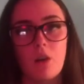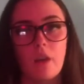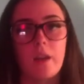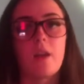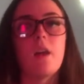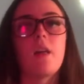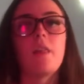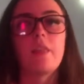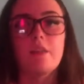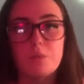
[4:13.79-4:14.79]
Like,
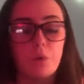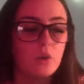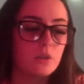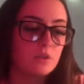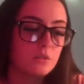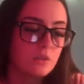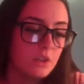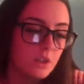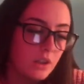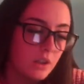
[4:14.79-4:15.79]
they're important to
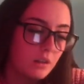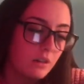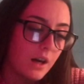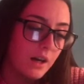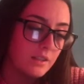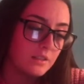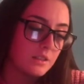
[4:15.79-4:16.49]
you, and